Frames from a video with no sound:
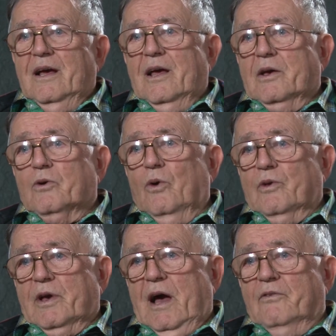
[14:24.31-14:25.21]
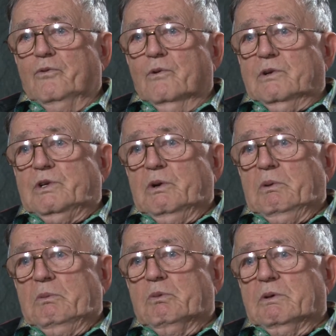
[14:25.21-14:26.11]
He called the guy at
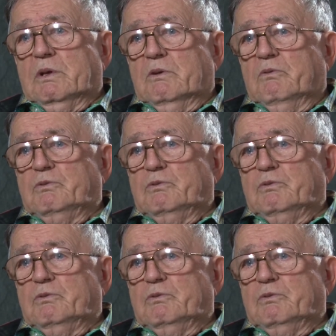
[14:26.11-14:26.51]
42, and when the